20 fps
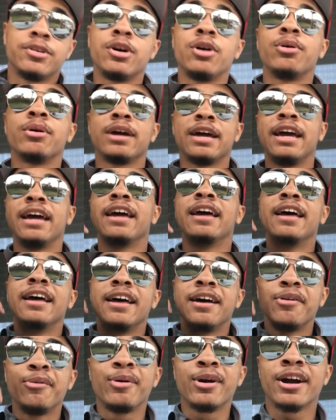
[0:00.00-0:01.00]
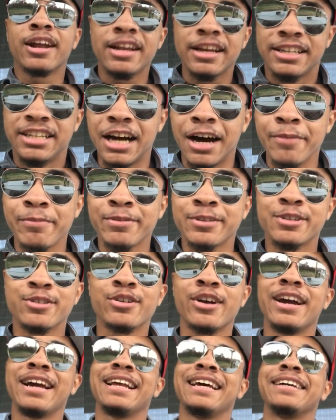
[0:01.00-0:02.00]
So we're gonna jump
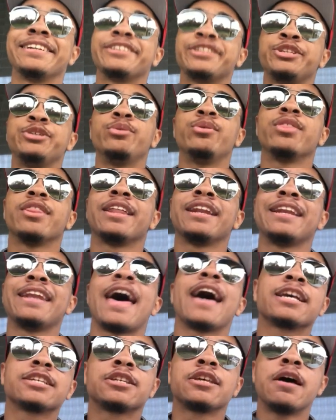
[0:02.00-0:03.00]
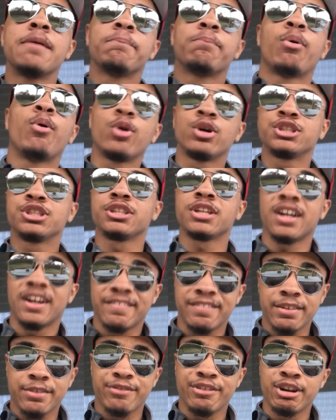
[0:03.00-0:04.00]
straight into the next portion
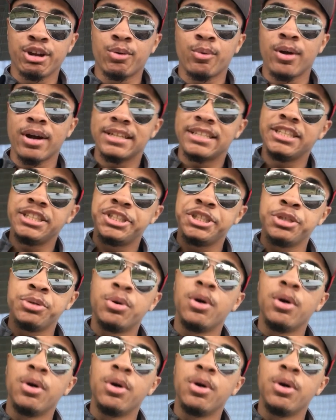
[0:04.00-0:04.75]
of this video where I teach